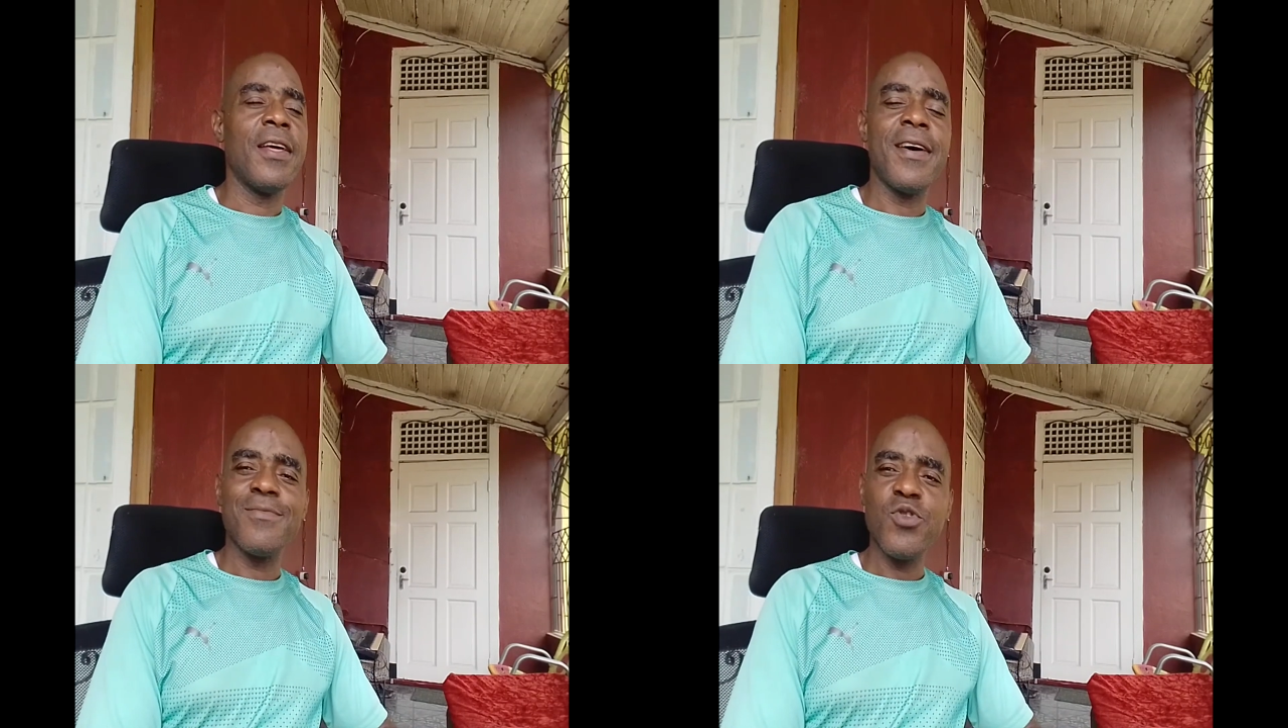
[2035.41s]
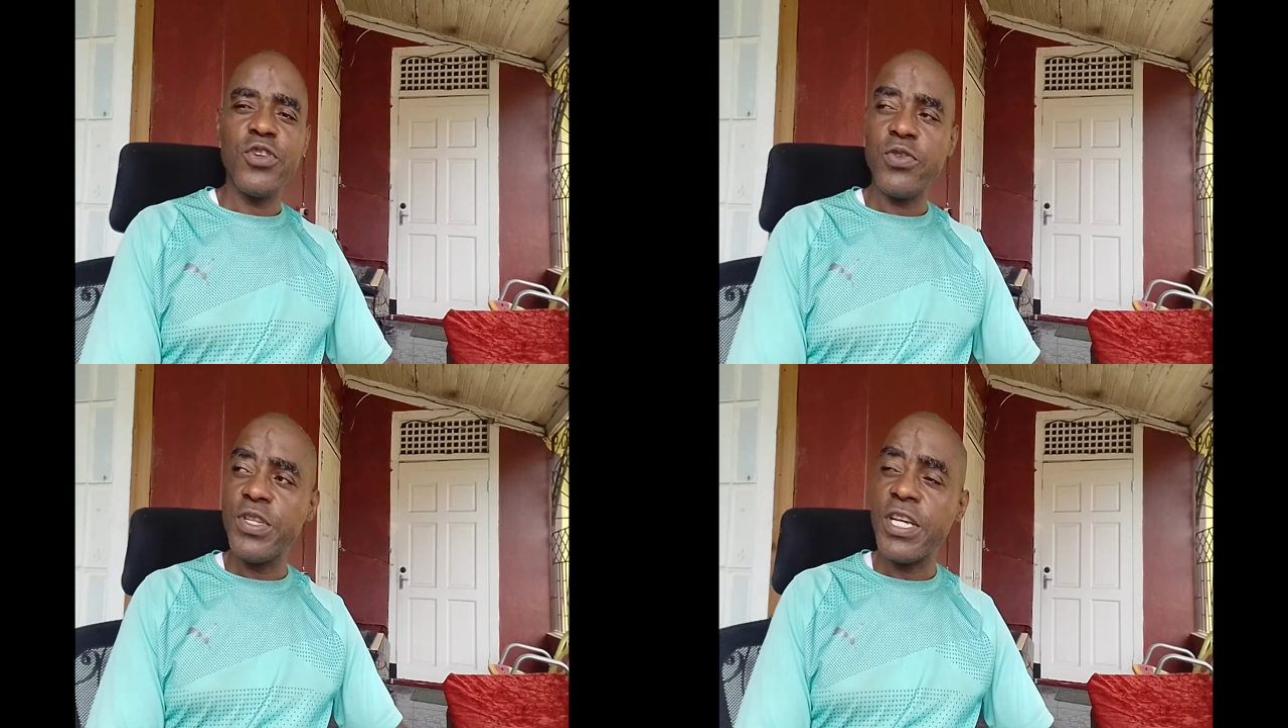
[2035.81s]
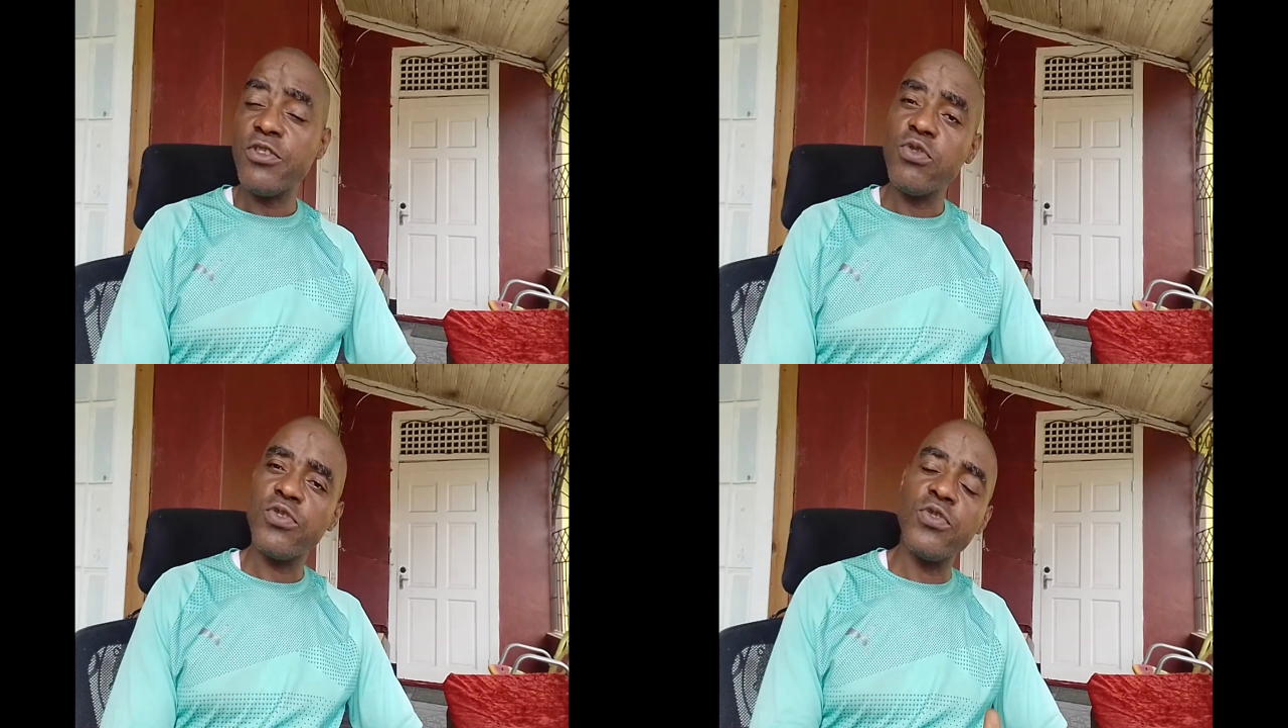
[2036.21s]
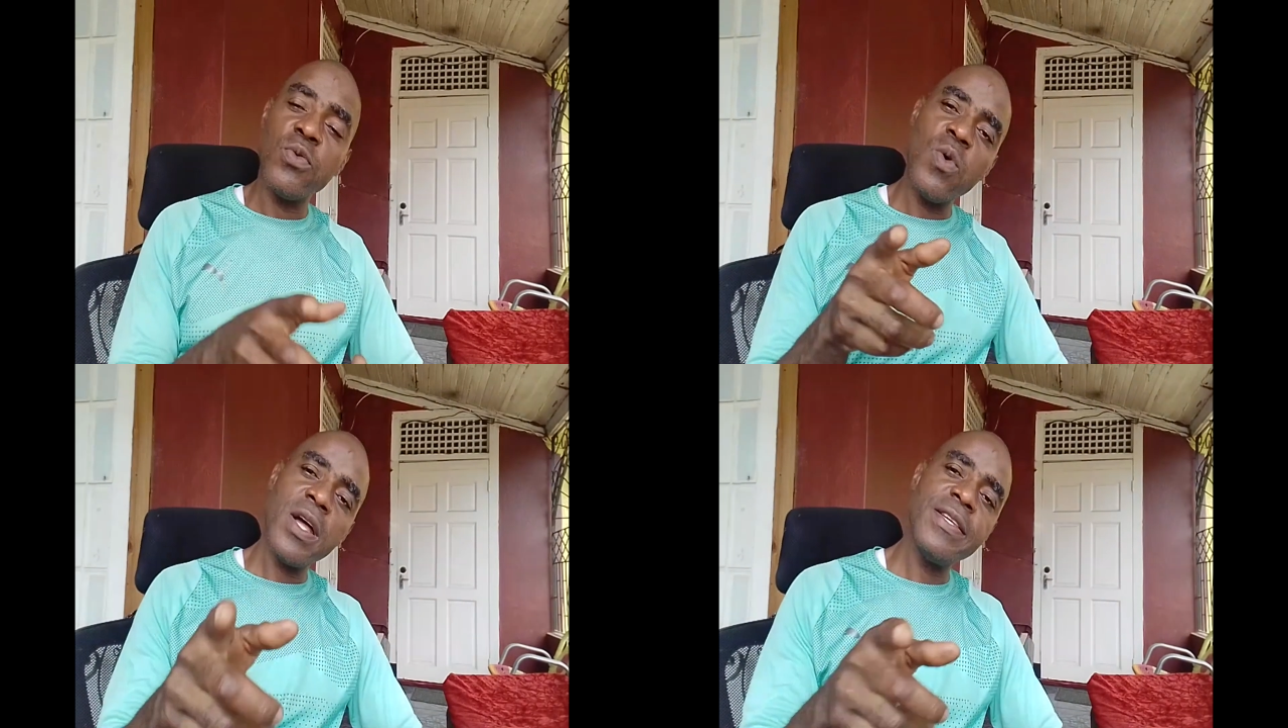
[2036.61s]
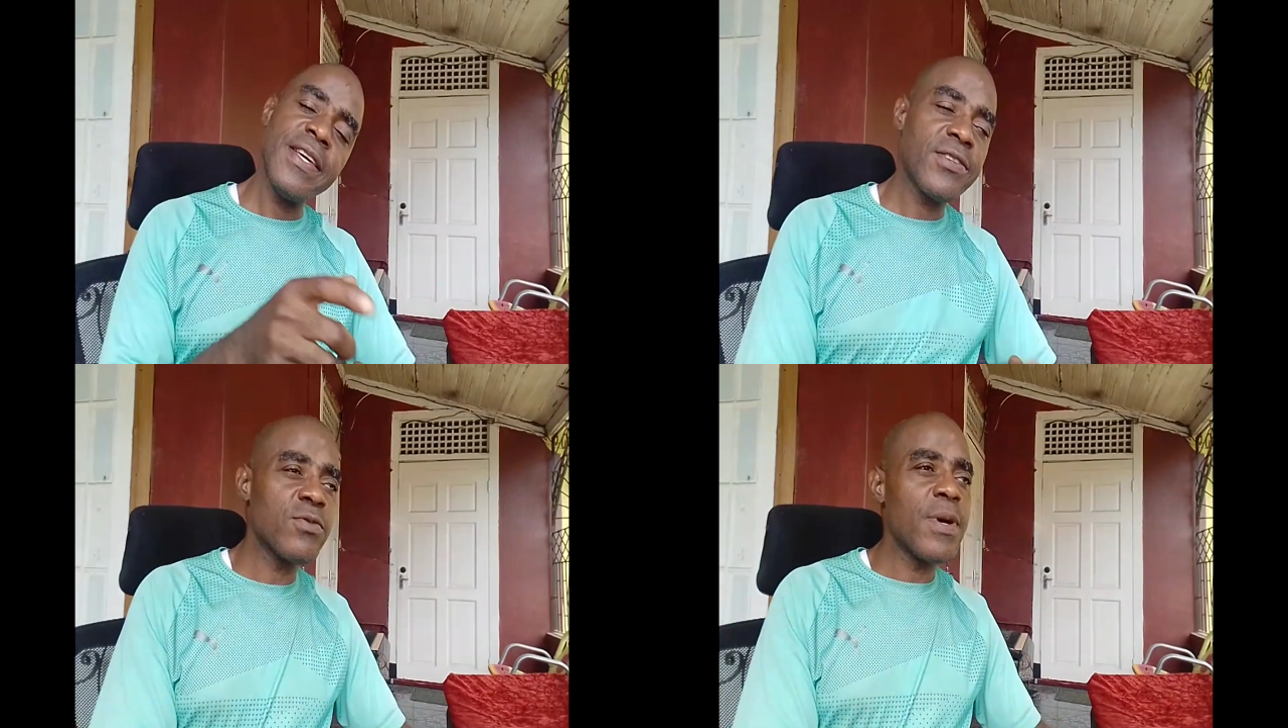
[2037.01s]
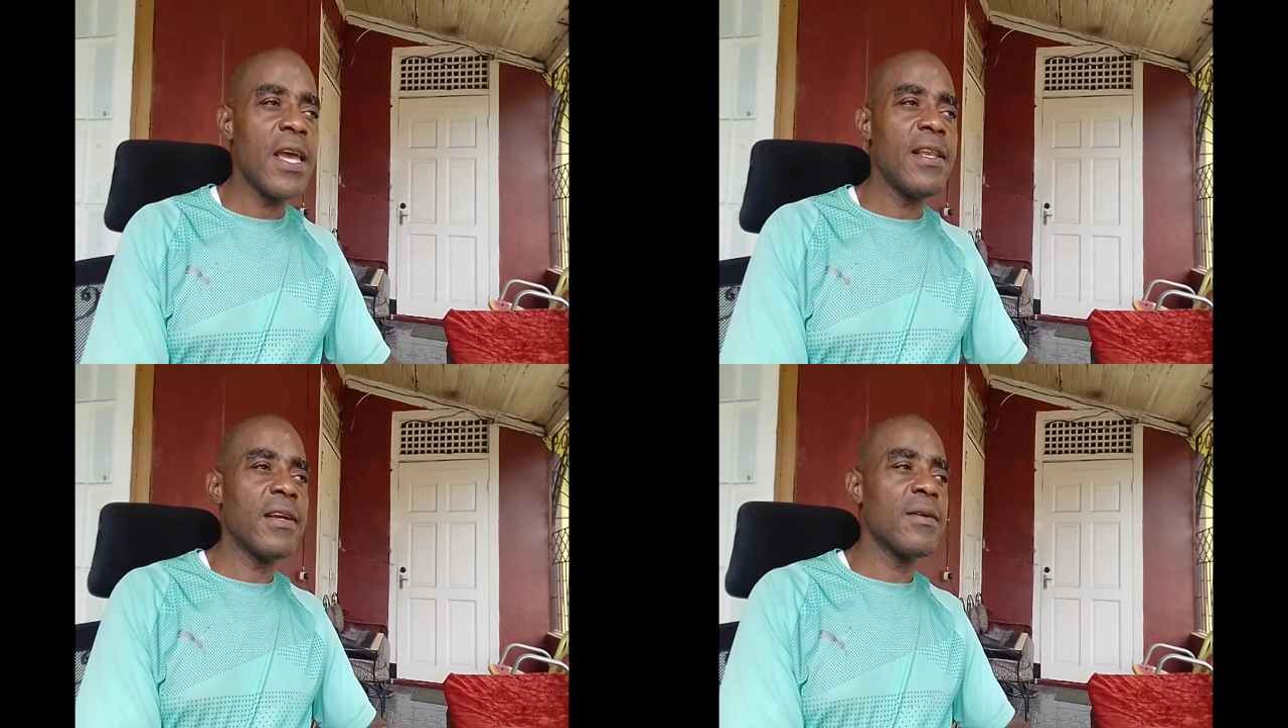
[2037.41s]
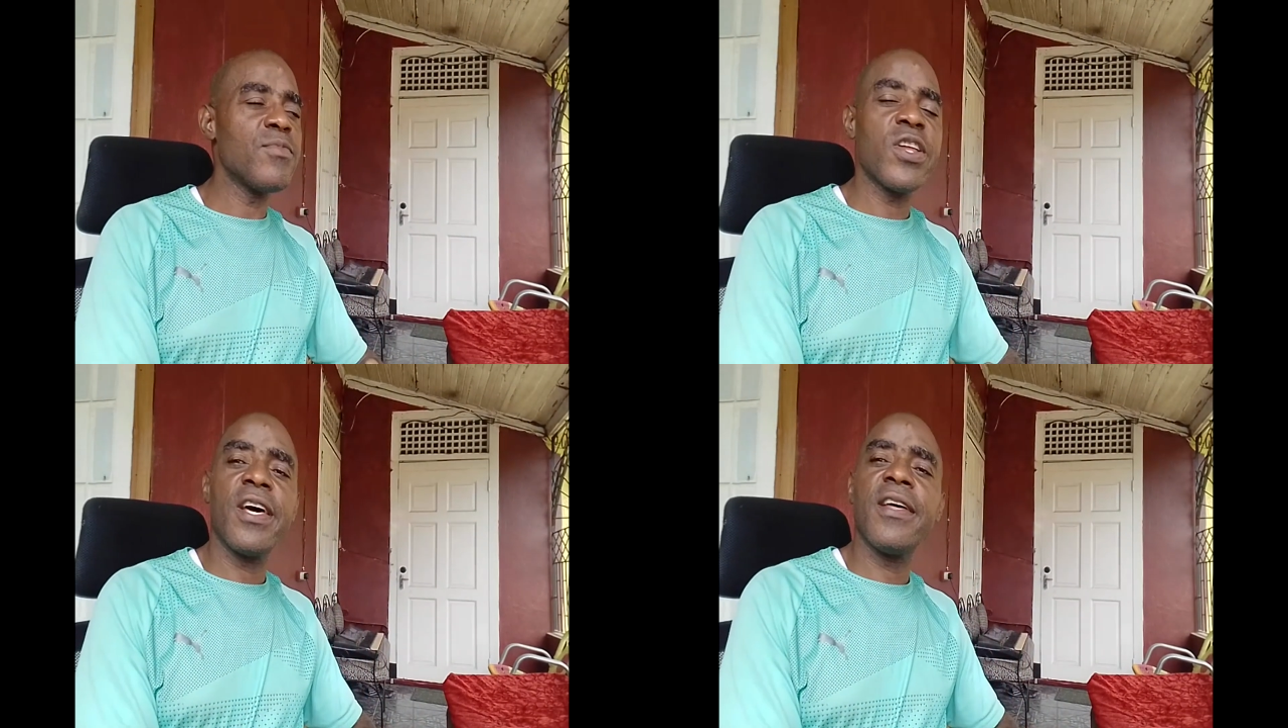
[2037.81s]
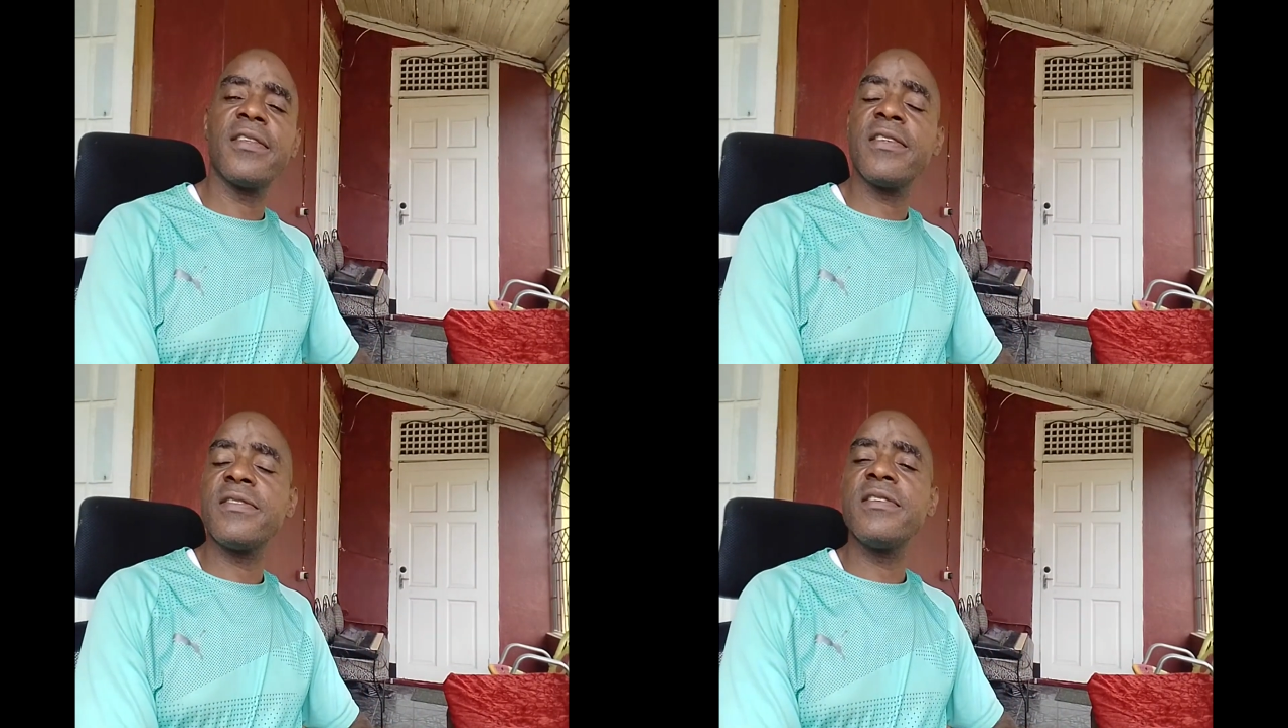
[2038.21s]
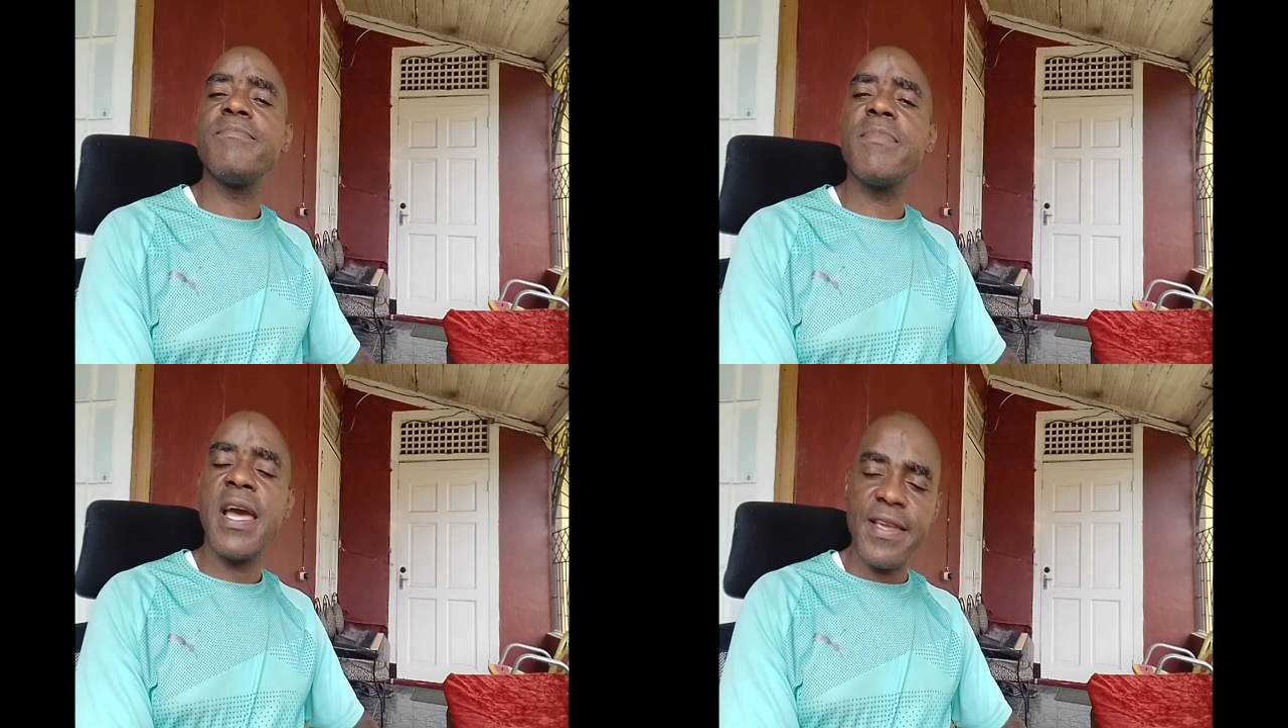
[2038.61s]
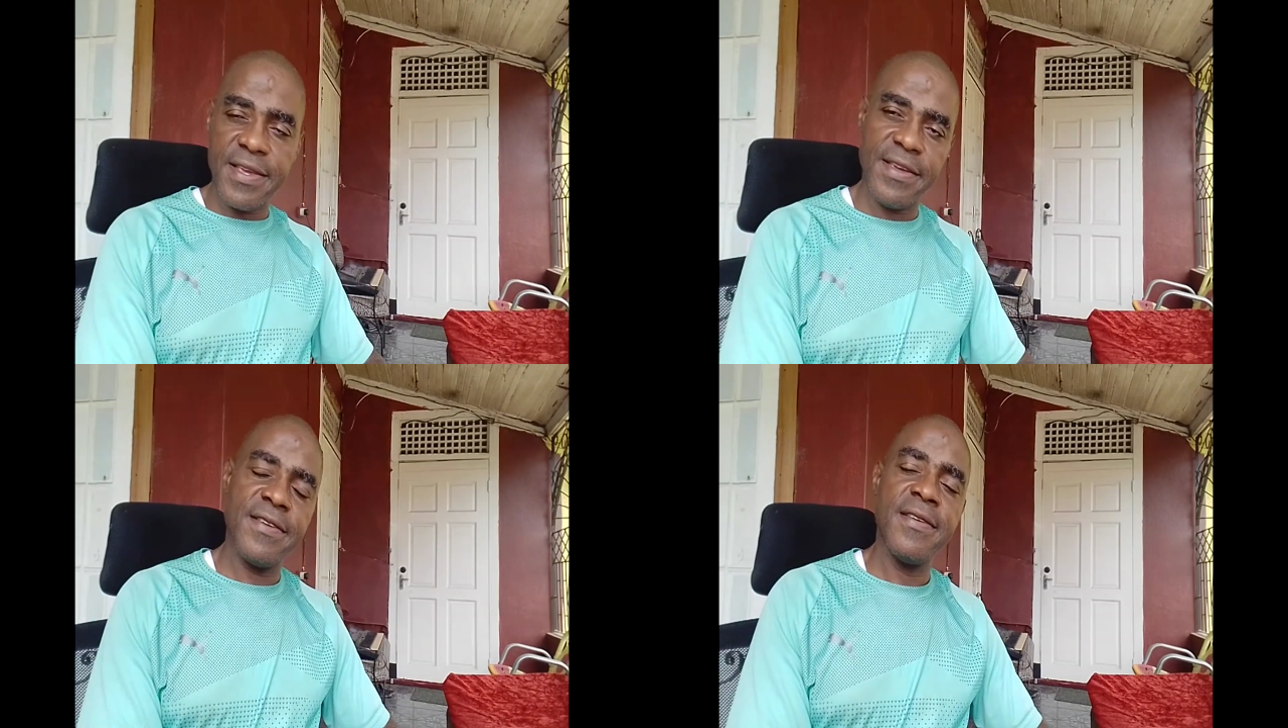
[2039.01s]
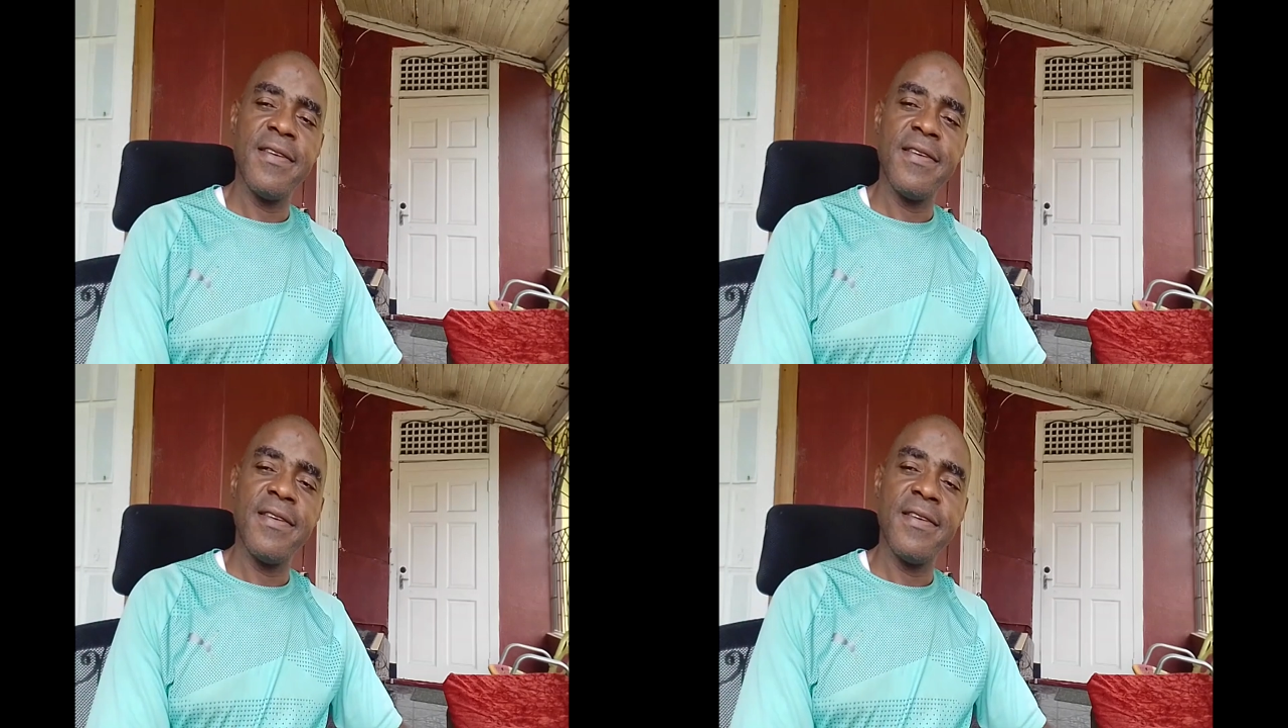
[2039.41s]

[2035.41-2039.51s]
And I'm going to introduce you one day to my little brother that is in my care.